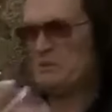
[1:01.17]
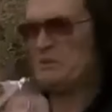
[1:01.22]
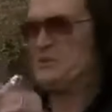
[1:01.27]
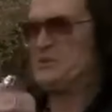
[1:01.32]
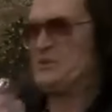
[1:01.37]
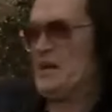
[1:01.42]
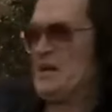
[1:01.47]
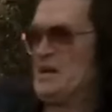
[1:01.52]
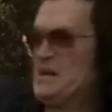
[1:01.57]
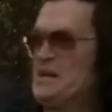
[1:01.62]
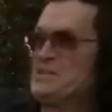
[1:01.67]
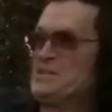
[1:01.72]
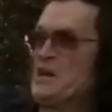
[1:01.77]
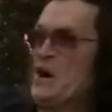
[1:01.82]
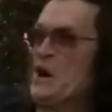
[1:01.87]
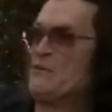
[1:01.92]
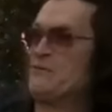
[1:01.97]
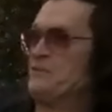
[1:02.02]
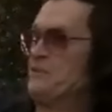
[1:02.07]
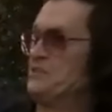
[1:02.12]
oh, turn it
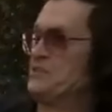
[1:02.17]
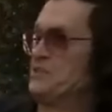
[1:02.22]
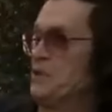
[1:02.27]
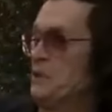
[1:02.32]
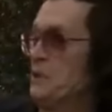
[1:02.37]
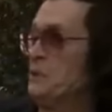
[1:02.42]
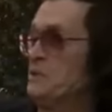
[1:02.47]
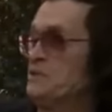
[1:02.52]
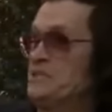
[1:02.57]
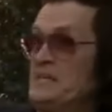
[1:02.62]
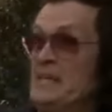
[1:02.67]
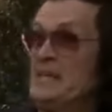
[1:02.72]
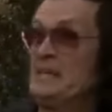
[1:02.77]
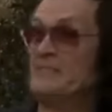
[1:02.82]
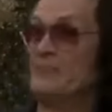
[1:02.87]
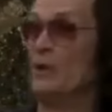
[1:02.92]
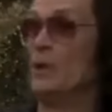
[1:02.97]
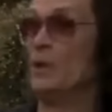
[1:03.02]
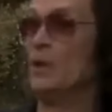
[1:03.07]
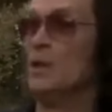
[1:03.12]
off, it's
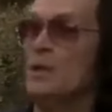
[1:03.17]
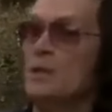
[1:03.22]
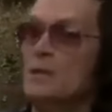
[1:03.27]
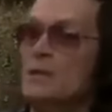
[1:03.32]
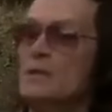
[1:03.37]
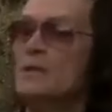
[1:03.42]
evil.